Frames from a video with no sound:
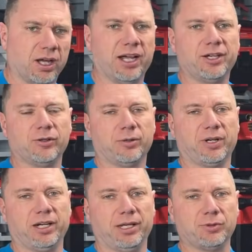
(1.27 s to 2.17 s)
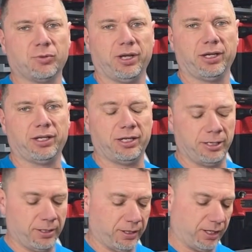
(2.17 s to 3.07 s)
How you doing? My name's Randy,
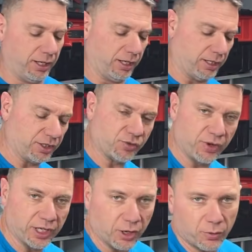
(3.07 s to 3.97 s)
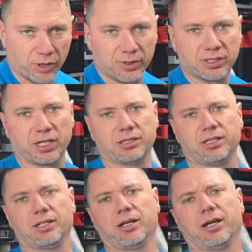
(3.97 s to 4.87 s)
and in this video we're going to be
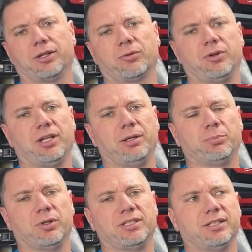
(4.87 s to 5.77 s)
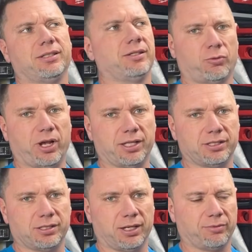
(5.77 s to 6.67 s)
testing 3D printed
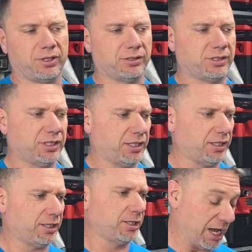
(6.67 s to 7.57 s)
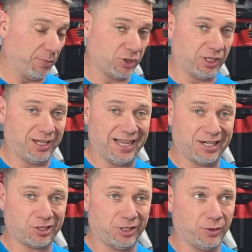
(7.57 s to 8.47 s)
threads. I'm going to see how much they can
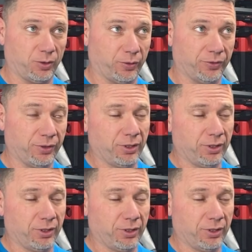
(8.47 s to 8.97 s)
actually hold.